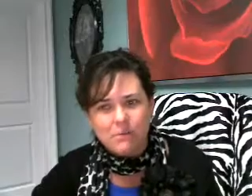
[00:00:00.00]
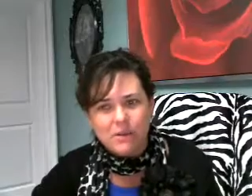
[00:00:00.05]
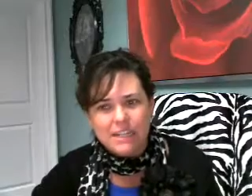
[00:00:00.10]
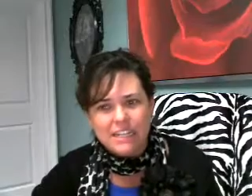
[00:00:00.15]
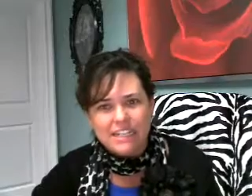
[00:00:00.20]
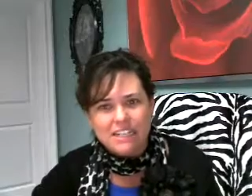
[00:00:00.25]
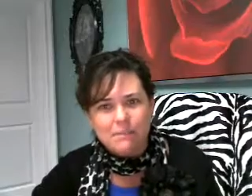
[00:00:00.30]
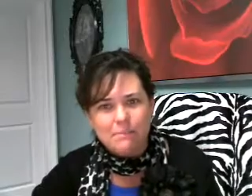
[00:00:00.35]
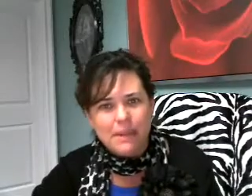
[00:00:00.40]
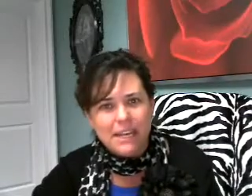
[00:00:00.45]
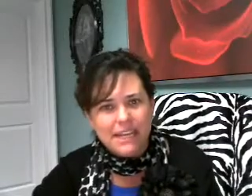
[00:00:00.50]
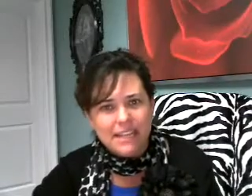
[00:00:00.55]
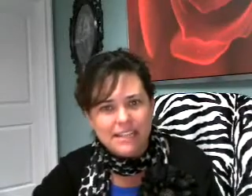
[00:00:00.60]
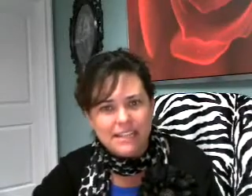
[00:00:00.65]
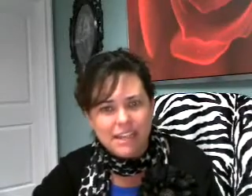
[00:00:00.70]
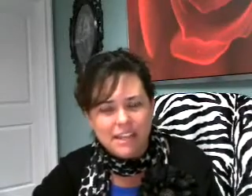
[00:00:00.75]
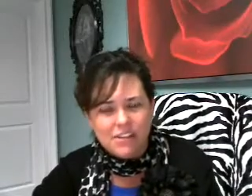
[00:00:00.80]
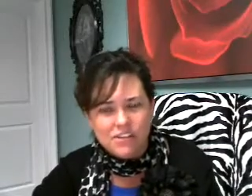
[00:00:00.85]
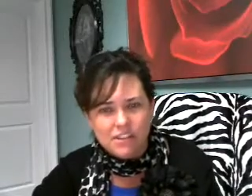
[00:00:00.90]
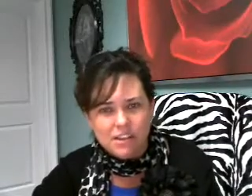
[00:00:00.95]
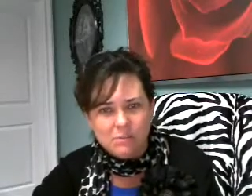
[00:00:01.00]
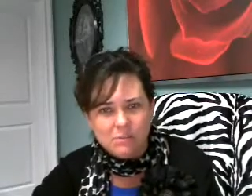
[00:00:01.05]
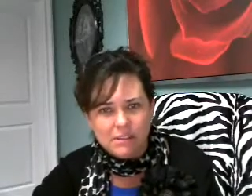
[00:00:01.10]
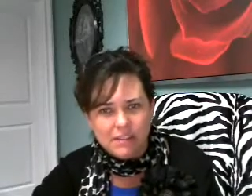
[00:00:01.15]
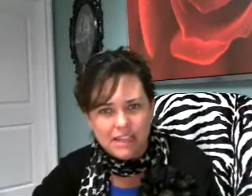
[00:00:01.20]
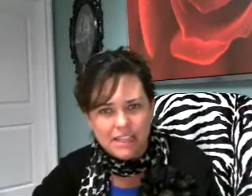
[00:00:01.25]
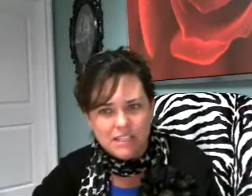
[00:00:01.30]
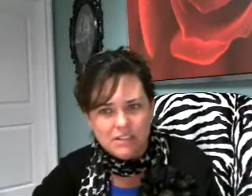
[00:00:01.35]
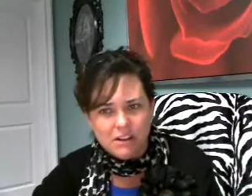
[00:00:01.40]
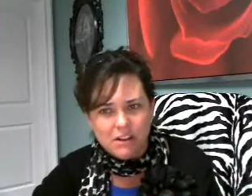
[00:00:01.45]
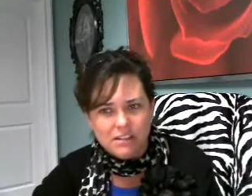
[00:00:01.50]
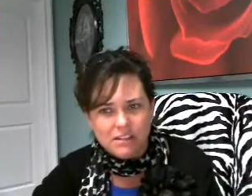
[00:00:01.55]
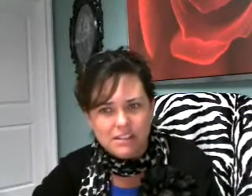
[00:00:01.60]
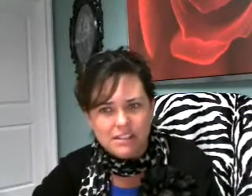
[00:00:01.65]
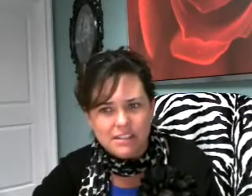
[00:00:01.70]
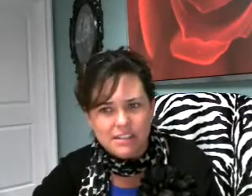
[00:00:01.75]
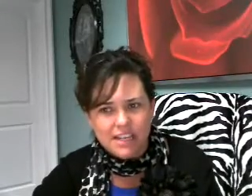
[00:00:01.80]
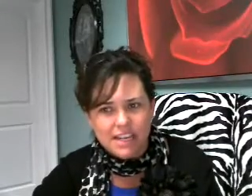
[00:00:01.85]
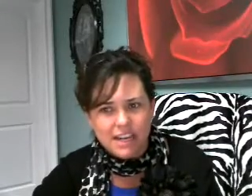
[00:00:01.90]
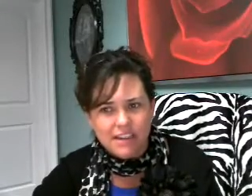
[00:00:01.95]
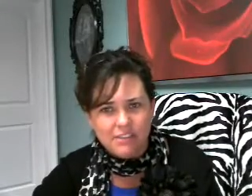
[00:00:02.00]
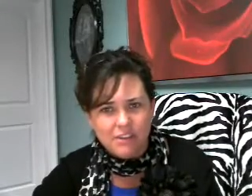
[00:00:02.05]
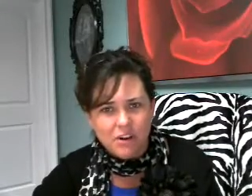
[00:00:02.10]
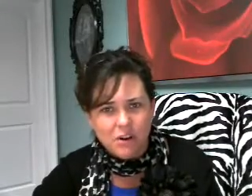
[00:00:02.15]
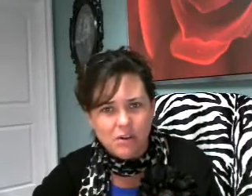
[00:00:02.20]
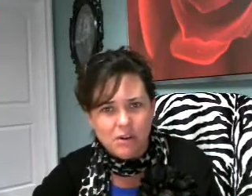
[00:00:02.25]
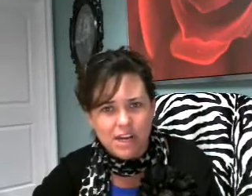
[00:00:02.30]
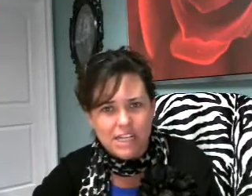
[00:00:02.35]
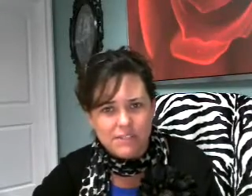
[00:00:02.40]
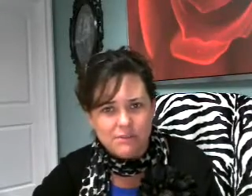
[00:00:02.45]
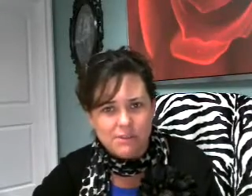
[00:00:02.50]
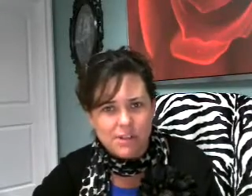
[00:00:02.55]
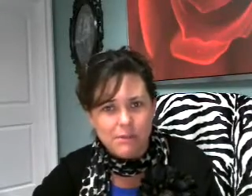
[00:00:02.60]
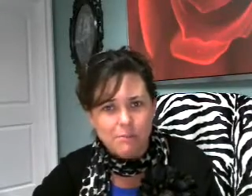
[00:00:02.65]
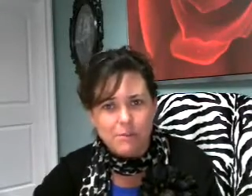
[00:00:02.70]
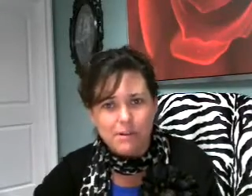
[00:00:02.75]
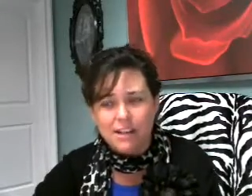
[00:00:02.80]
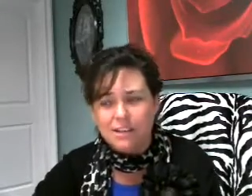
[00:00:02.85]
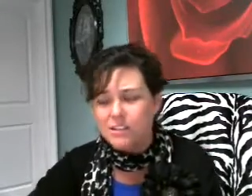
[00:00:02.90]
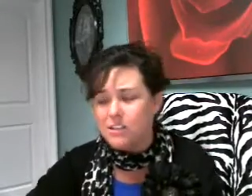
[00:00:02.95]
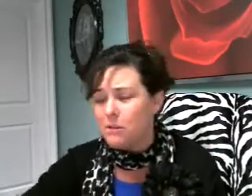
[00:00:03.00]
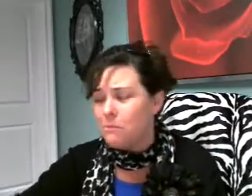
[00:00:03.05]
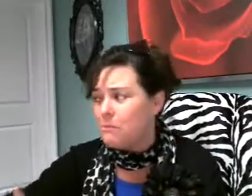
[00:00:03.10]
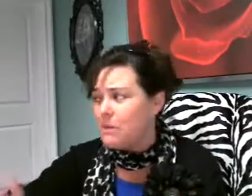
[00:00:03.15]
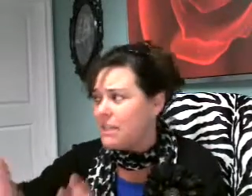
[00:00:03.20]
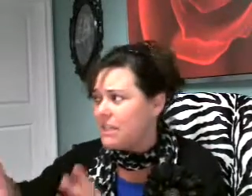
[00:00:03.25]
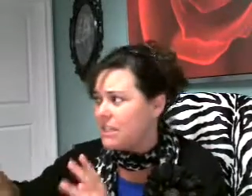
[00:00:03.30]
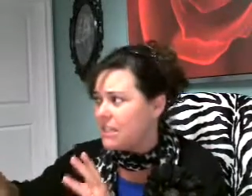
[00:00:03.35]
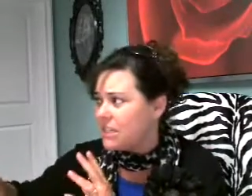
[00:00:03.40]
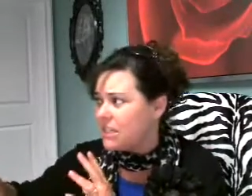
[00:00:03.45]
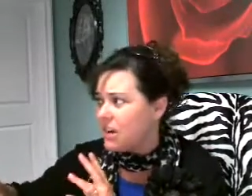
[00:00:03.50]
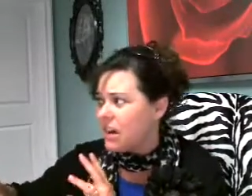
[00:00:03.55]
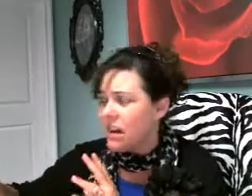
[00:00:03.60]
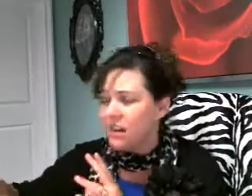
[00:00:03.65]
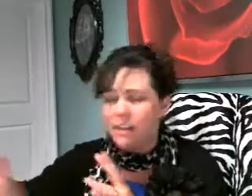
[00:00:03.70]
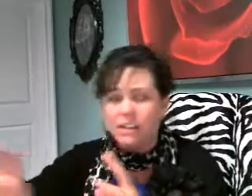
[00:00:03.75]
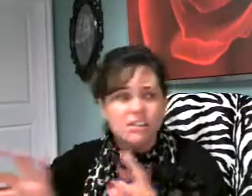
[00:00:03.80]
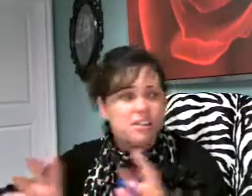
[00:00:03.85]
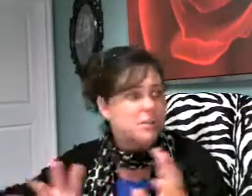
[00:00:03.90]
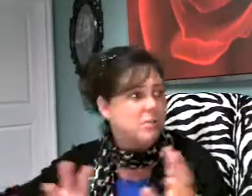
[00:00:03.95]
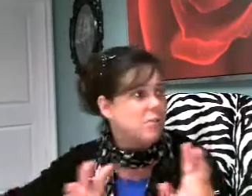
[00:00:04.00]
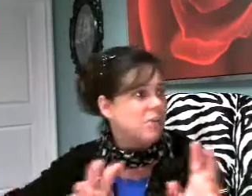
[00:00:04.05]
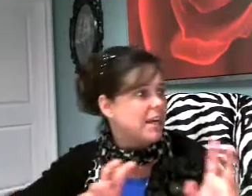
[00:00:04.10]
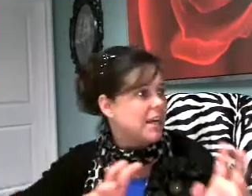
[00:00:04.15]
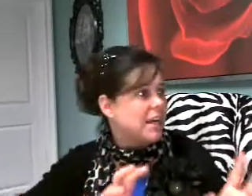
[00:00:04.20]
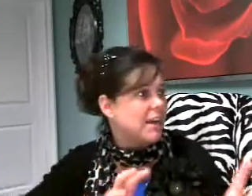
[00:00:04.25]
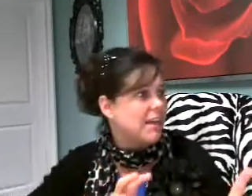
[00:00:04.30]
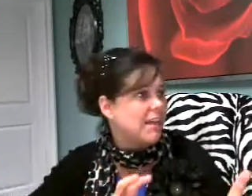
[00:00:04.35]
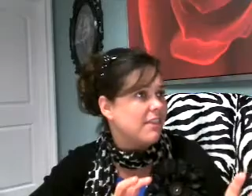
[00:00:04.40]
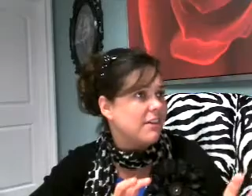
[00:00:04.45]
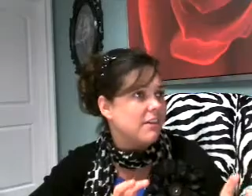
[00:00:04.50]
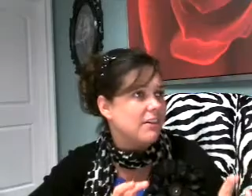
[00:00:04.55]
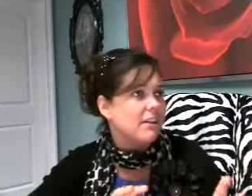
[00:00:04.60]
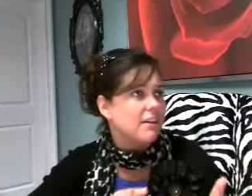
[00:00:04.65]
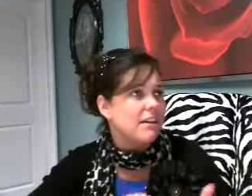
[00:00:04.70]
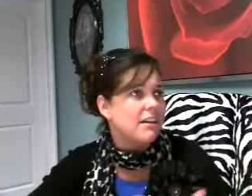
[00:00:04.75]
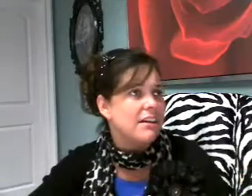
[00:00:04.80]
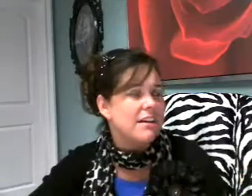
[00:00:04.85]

We need to pay attention when they start to sink in their cries for help. We're not so busy talking to one another.